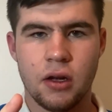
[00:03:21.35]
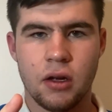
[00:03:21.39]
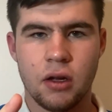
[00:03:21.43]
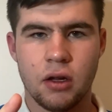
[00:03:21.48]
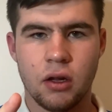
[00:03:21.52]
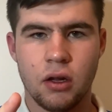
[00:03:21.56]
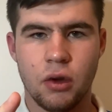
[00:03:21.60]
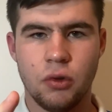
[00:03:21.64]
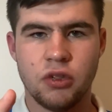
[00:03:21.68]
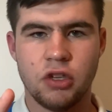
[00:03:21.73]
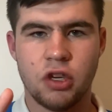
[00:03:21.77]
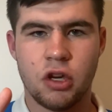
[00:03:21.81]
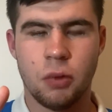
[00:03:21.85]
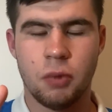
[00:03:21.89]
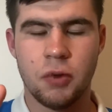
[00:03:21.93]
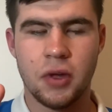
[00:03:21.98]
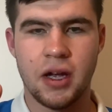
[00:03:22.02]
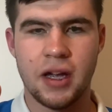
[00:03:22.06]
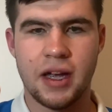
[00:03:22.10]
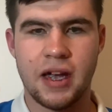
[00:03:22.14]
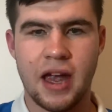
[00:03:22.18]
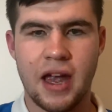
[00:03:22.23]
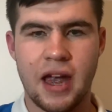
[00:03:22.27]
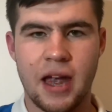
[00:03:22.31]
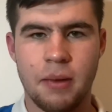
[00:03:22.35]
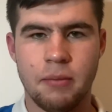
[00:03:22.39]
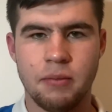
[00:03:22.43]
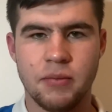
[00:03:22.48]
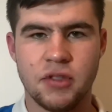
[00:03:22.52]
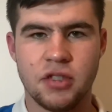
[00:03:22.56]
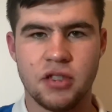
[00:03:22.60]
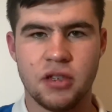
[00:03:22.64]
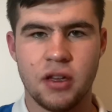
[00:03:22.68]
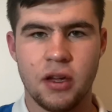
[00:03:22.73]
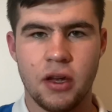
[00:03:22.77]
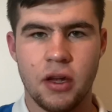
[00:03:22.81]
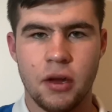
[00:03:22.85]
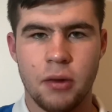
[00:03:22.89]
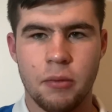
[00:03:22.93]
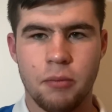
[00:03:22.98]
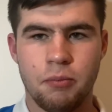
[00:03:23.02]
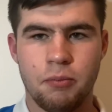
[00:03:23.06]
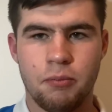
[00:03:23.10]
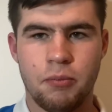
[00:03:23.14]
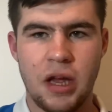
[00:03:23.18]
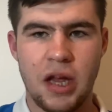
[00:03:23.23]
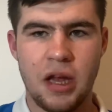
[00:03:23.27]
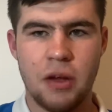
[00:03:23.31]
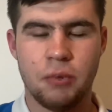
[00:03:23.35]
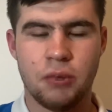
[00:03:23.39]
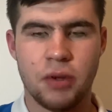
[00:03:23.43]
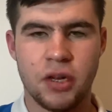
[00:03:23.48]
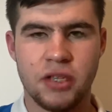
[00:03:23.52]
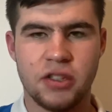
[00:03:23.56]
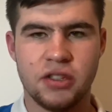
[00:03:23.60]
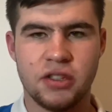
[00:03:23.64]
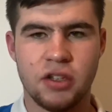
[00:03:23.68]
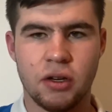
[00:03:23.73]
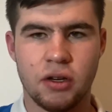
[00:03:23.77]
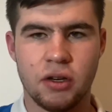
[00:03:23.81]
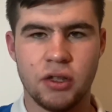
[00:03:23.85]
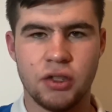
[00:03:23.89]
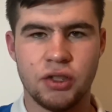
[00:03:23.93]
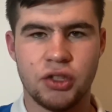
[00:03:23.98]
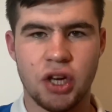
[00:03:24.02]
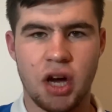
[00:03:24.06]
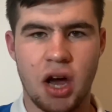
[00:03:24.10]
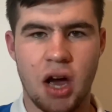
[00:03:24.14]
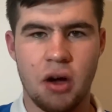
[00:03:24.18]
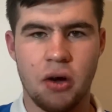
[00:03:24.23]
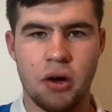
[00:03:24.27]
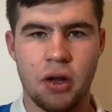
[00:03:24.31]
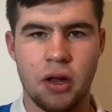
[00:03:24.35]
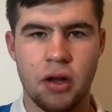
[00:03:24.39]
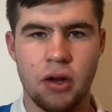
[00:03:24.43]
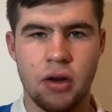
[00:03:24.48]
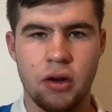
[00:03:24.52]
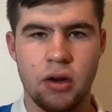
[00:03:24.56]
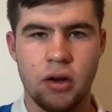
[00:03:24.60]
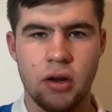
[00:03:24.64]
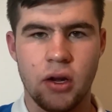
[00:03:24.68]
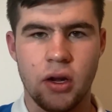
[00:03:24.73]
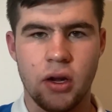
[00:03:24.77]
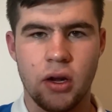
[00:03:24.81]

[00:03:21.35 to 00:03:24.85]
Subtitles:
lose a couple of games, beat Bristol and Charlton.